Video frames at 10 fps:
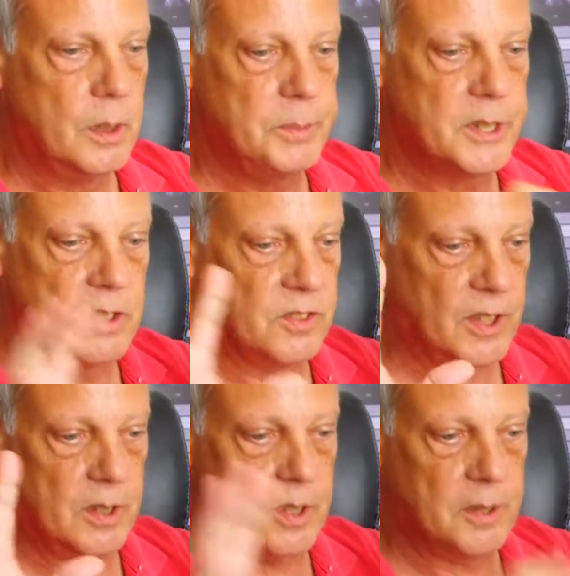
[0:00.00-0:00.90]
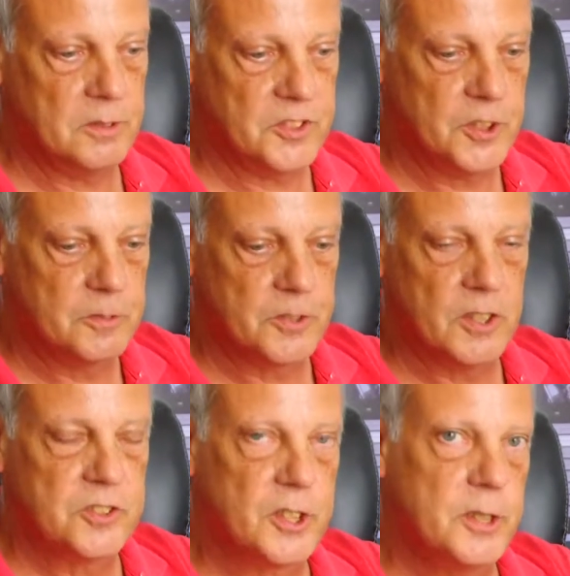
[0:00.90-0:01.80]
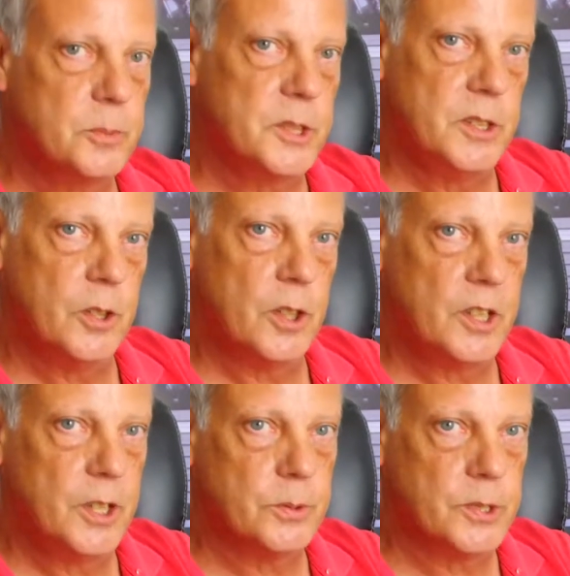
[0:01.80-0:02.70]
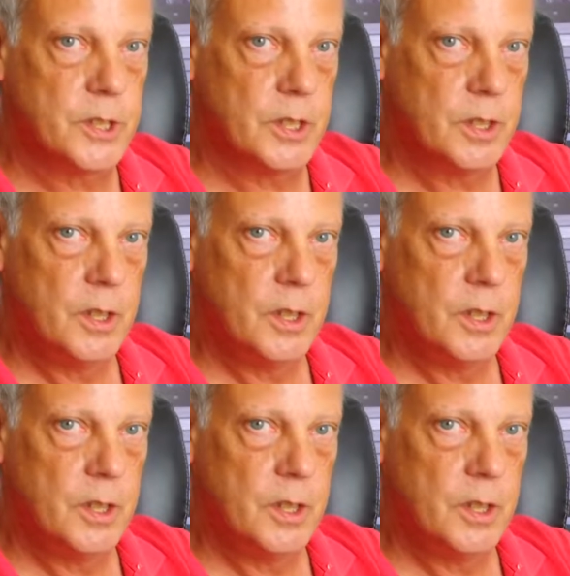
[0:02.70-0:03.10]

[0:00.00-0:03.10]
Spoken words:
because I was so frustrated with the audio on it.